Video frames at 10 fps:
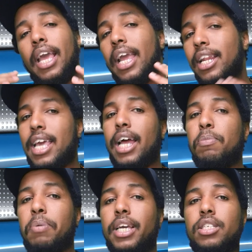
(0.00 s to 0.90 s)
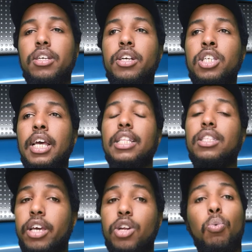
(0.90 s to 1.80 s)
Indiana Pacers
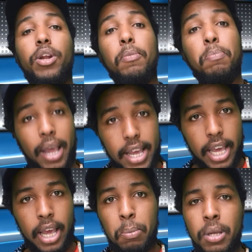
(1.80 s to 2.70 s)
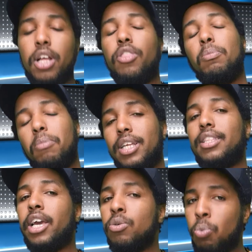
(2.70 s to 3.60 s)
didn't want to pay him the money
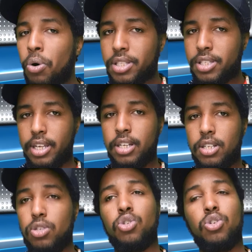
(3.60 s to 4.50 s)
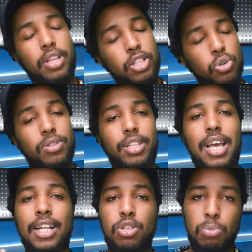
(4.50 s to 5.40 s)
that he wanted, so they knew that they
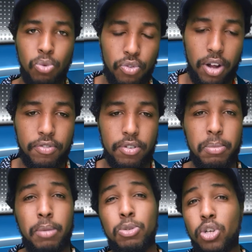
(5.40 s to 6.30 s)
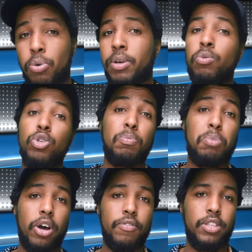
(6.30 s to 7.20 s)
had to move on from him. So he was
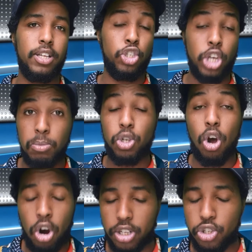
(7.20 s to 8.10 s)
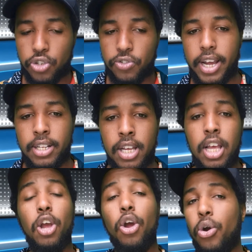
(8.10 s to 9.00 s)
part of the James Harden trade
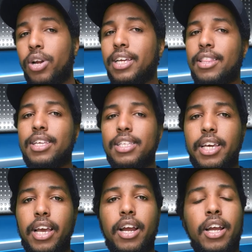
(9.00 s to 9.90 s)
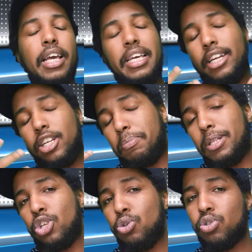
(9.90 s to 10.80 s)
early in the year. He ended up at the
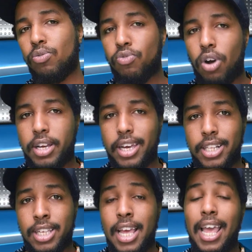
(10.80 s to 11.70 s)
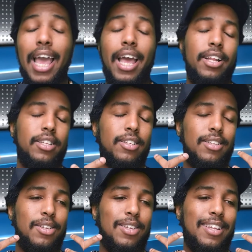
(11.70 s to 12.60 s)
Houston Rockets, and
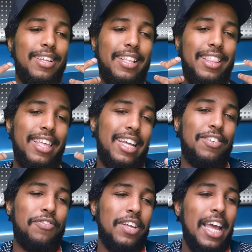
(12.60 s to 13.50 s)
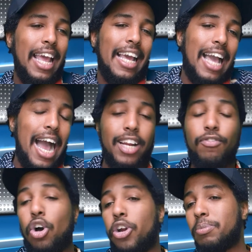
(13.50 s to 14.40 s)
things have kind of
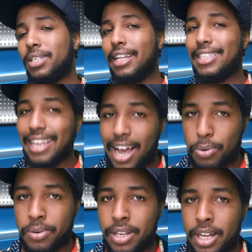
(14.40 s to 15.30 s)
gone upside down.